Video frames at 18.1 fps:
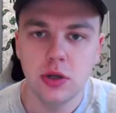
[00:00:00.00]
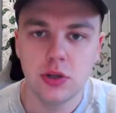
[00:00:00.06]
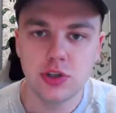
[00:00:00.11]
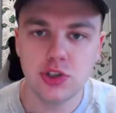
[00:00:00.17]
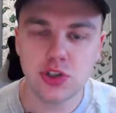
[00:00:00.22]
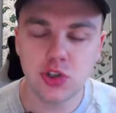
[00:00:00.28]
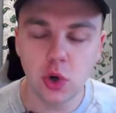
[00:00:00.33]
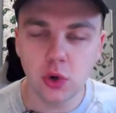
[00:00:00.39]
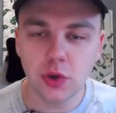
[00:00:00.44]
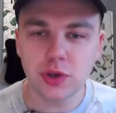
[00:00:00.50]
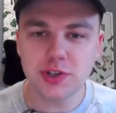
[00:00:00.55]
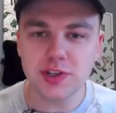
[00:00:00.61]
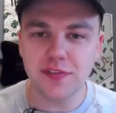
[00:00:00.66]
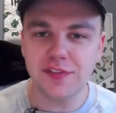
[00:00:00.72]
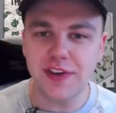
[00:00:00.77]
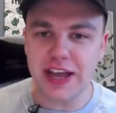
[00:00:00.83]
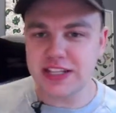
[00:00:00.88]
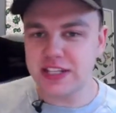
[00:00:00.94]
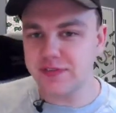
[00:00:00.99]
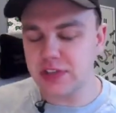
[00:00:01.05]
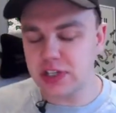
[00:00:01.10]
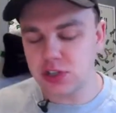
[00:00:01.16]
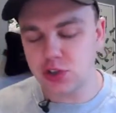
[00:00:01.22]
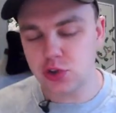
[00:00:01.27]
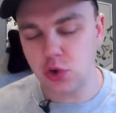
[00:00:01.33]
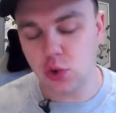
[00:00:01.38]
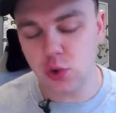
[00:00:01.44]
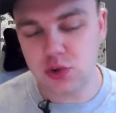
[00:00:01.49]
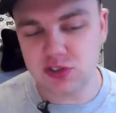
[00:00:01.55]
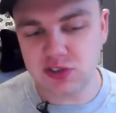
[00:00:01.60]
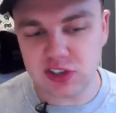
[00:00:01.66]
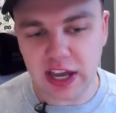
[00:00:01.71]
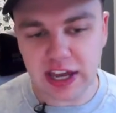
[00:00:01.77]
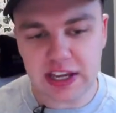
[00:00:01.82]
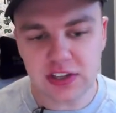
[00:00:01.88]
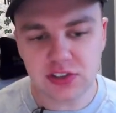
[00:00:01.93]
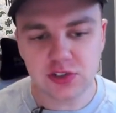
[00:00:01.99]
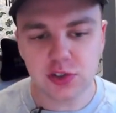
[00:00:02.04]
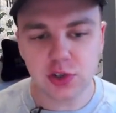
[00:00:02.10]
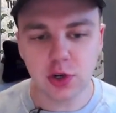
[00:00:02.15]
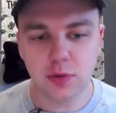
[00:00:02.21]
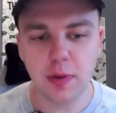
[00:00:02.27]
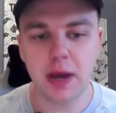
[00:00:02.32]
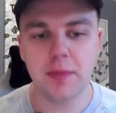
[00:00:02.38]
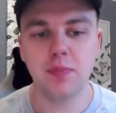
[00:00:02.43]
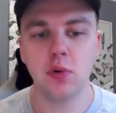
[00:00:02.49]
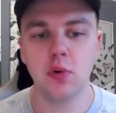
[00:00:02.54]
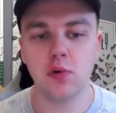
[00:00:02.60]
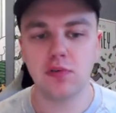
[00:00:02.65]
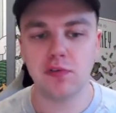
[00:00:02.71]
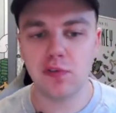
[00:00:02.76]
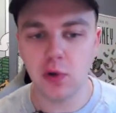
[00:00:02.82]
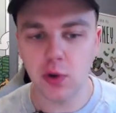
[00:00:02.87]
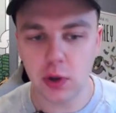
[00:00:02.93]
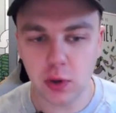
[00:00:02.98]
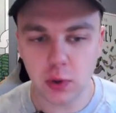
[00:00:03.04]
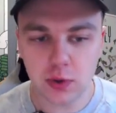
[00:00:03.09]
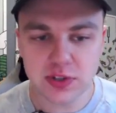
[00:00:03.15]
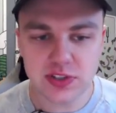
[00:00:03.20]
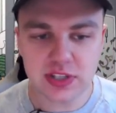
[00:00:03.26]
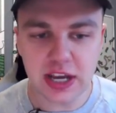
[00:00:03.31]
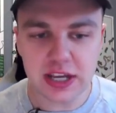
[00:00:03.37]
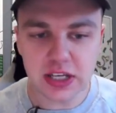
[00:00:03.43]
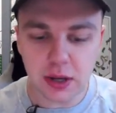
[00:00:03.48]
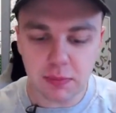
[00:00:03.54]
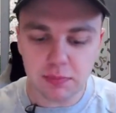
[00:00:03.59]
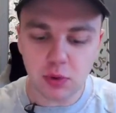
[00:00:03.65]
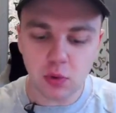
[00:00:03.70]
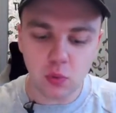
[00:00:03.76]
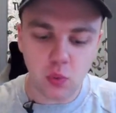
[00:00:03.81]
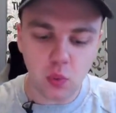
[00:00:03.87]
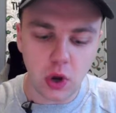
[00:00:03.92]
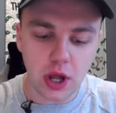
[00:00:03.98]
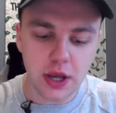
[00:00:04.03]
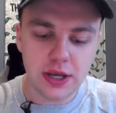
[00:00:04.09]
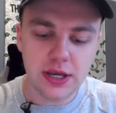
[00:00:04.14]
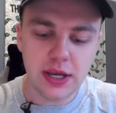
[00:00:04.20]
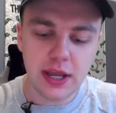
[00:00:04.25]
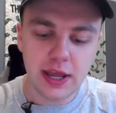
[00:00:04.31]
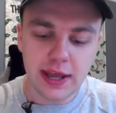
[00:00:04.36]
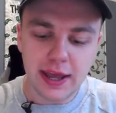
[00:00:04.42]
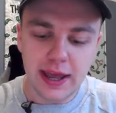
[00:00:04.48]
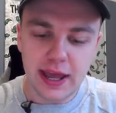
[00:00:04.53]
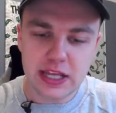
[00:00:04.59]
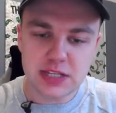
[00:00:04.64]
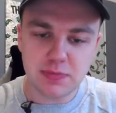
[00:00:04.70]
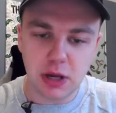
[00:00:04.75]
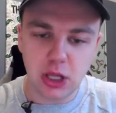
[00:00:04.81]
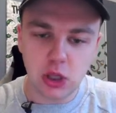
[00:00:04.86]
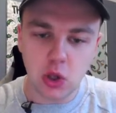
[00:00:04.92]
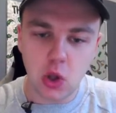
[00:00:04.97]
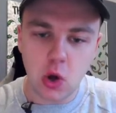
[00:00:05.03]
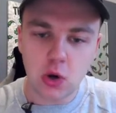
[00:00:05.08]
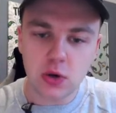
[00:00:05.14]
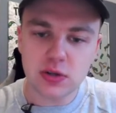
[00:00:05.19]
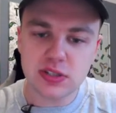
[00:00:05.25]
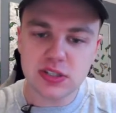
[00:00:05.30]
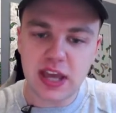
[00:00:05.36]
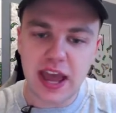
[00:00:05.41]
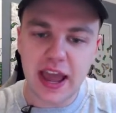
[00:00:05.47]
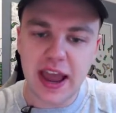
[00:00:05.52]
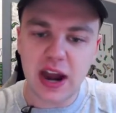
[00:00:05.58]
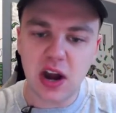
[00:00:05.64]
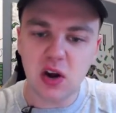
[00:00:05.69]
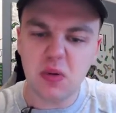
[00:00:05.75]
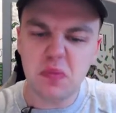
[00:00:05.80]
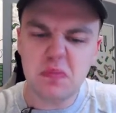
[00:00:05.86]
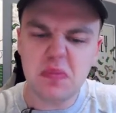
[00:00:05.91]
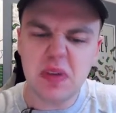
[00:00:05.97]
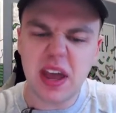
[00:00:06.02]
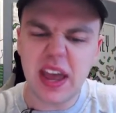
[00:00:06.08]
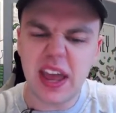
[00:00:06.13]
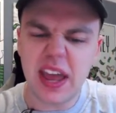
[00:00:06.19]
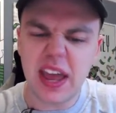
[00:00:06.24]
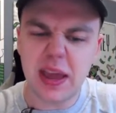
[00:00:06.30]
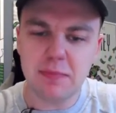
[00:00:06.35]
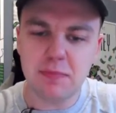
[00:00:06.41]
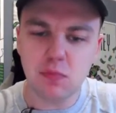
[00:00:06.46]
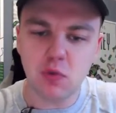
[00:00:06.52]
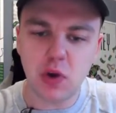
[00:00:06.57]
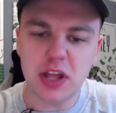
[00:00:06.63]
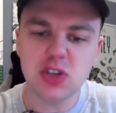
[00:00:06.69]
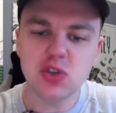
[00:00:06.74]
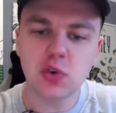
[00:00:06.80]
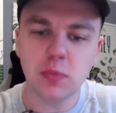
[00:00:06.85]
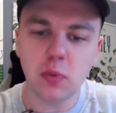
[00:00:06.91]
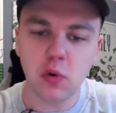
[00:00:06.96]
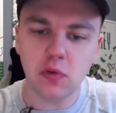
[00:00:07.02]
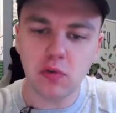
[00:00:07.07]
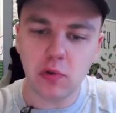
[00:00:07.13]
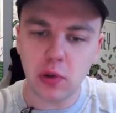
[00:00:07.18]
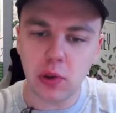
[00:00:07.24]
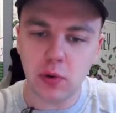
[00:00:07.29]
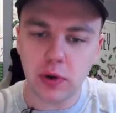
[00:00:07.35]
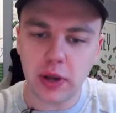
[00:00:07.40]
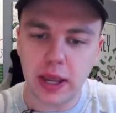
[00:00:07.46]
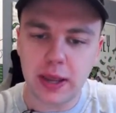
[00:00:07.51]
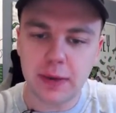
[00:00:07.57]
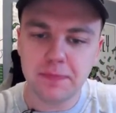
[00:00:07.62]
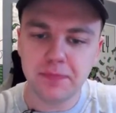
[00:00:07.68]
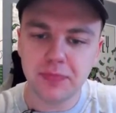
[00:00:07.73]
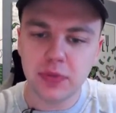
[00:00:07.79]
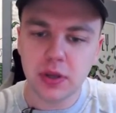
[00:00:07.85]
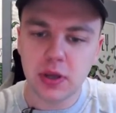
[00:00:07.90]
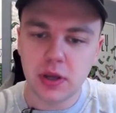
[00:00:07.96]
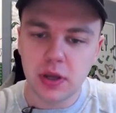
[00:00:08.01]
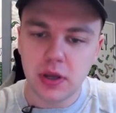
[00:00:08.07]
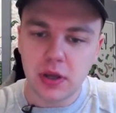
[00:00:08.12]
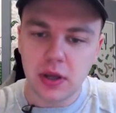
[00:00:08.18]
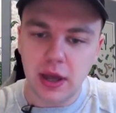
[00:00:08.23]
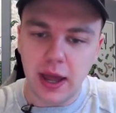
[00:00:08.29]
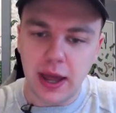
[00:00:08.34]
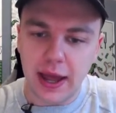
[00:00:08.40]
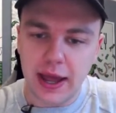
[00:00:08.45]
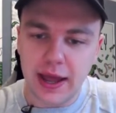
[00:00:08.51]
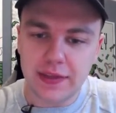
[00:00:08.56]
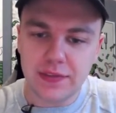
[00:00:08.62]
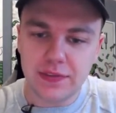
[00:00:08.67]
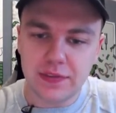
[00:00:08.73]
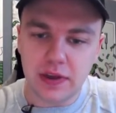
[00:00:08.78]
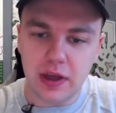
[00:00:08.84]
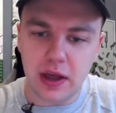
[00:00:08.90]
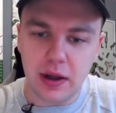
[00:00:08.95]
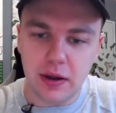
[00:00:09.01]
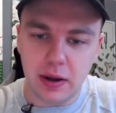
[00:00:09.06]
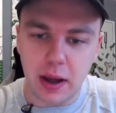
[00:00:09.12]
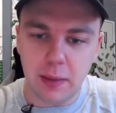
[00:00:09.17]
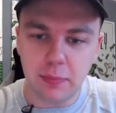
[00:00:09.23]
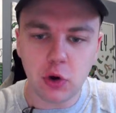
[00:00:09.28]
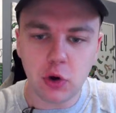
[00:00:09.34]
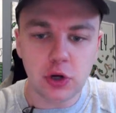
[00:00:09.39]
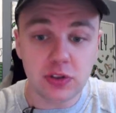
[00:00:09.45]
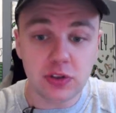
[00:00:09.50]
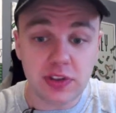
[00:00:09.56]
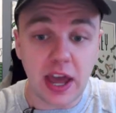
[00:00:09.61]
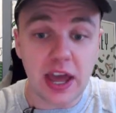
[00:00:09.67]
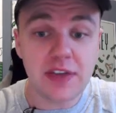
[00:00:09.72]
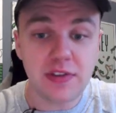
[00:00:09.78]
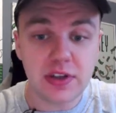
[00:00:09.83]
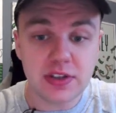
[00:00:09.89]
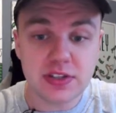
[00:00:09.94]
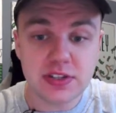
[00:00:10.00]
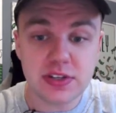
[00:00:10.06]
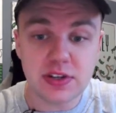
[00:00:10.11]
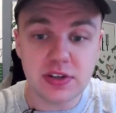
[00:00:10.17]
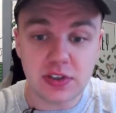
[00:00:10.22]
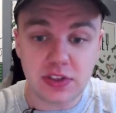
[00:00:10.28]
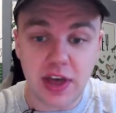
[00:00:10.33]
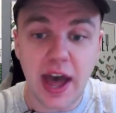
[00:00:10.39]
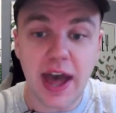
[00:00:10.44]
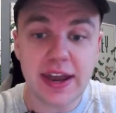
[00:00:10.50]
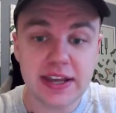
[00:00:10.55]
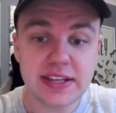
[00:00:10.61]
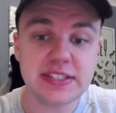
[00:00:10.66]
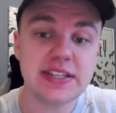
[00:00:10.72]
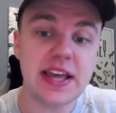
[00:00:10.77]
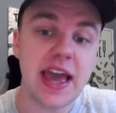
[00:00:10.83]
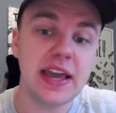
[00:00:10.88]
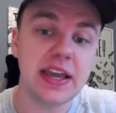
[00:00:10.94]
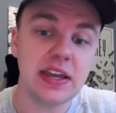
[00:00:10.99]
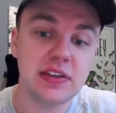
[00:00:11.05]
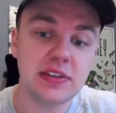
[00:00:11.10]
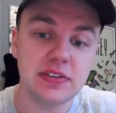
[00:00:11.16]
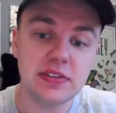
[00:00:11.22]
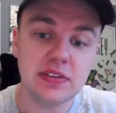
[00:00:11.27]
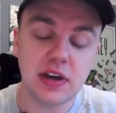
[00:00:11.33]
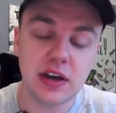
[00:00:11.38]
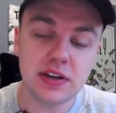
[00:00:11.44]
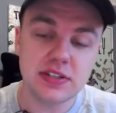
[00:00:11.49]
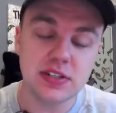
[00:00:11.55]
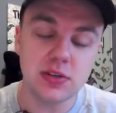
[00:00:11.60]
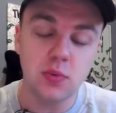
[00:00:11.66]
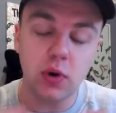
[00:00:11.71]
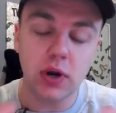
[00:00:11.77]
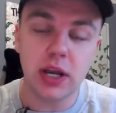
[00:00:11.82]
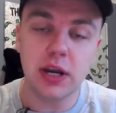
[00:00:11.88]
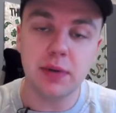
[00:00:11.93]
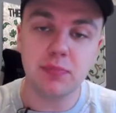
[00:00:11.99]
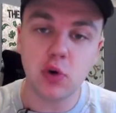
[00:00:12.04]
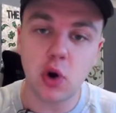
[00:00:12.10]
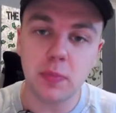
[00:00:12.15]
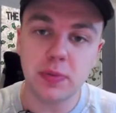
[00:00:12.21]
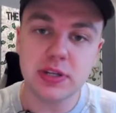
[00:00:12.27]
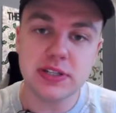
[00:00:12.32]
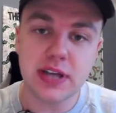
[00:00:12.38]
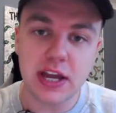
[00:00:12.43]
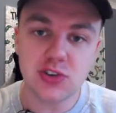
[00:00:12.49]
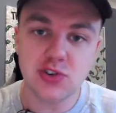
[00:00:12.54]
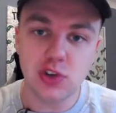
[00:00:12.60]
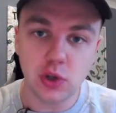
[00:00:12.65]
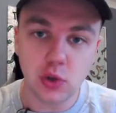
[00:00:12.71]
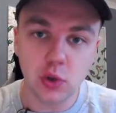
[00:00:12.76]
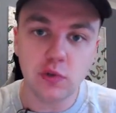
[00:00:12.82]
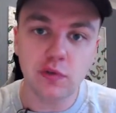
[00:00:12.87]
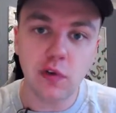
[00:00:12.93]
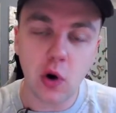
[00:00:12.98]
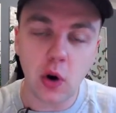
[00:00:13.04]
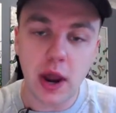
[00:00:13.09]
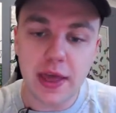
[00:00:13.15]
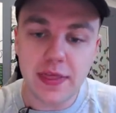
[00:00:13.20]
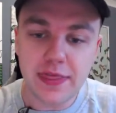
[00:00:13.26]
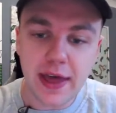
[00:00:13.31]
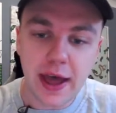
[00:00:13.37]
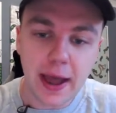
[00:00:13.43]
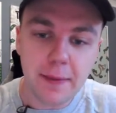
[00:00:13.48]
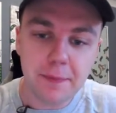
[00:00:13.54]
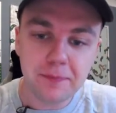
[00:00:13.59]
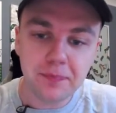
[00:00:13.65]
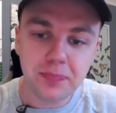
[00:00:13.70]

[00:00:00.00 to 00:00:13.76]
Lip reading: So there's effectively two sides to my portfolio. Side number one is my long-term rental portfolio, okay? And I'm going to dive into that in a second as to what kind of properties I actually look for in that.